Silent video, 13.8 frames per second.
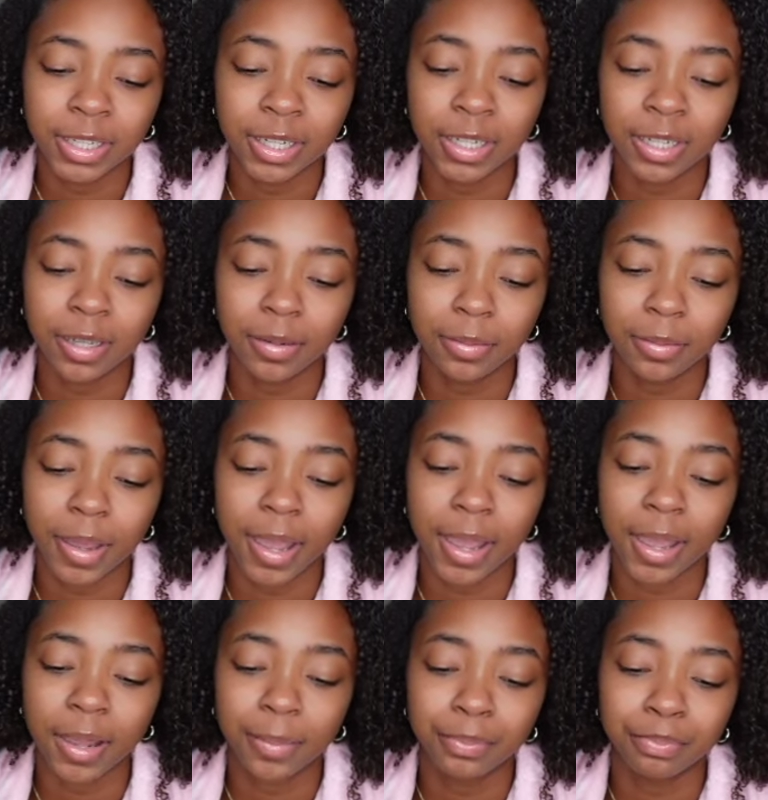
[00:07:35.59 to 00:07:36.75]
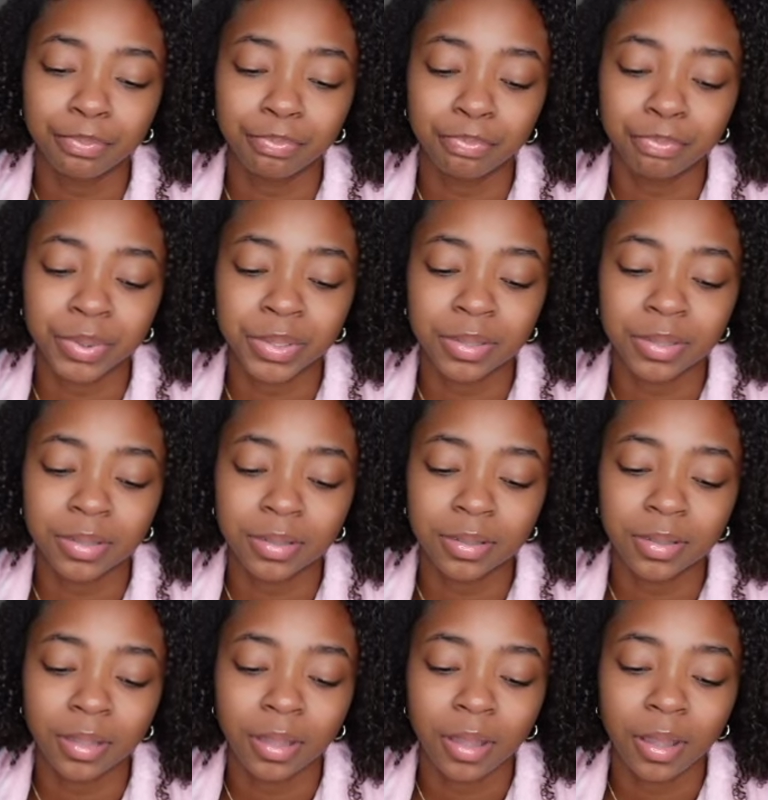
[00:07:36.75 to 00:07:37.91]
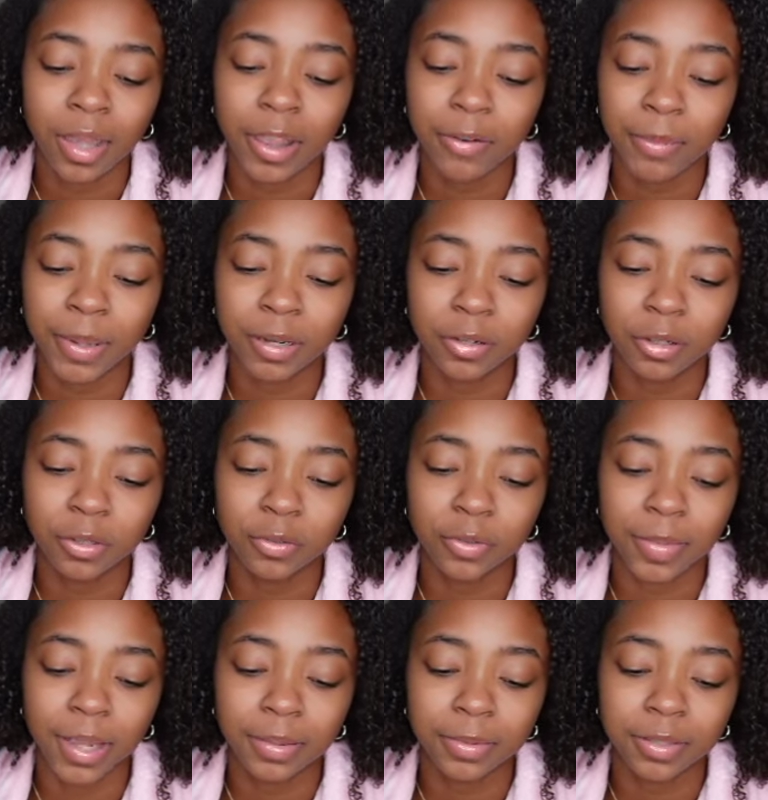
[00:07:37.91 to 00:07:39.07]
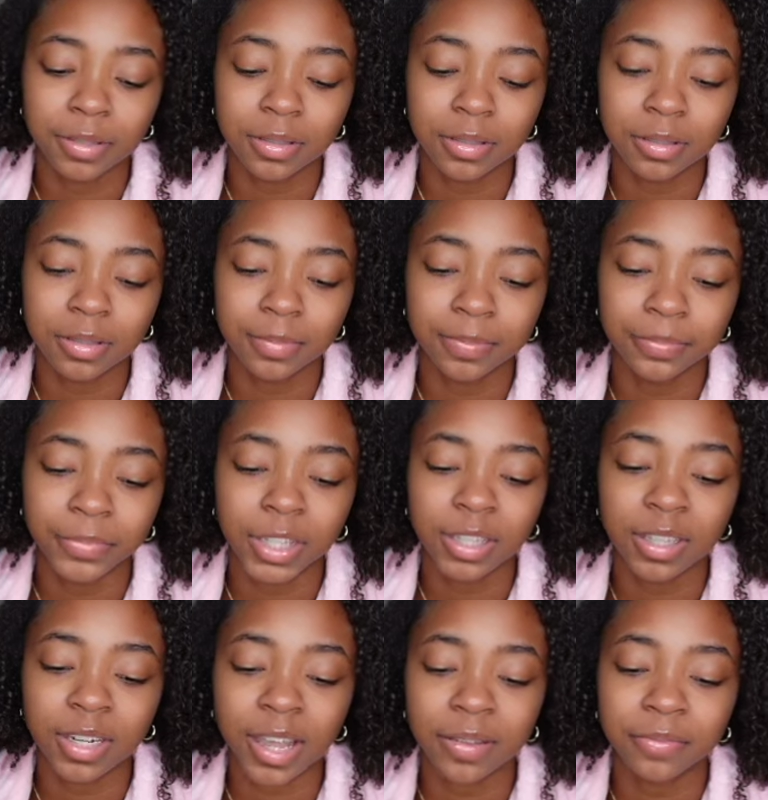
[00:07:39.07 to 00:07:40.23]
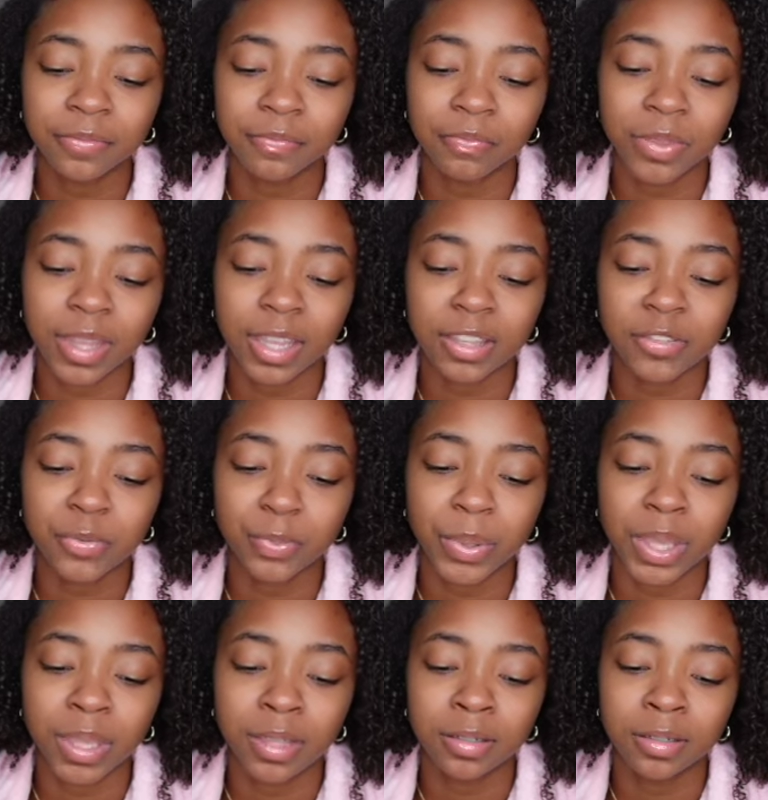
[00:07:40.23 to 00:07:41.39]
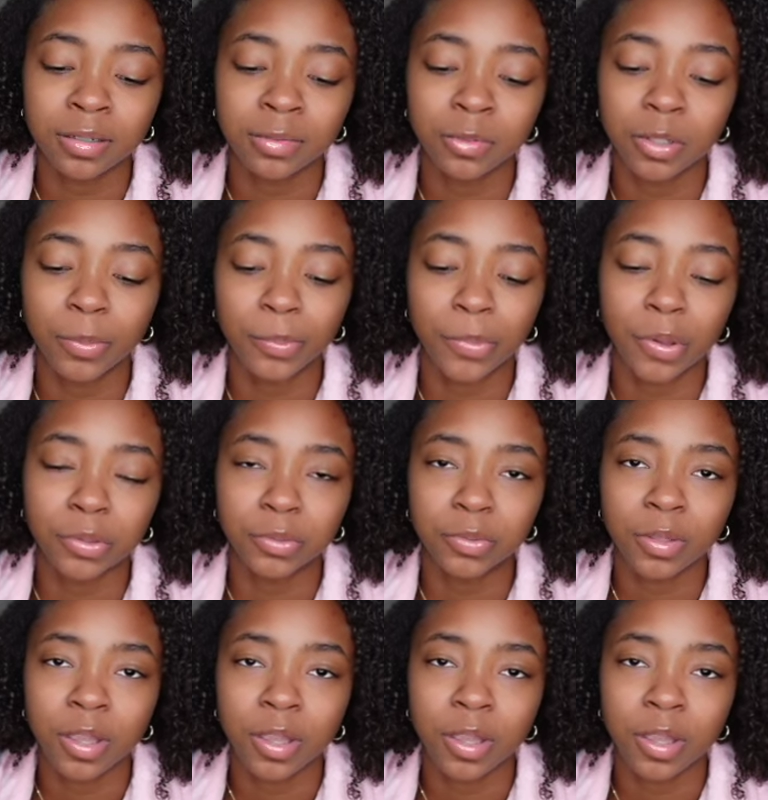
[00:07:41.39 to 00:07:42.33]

and then maps everybody knows what maps is and then i have things been the most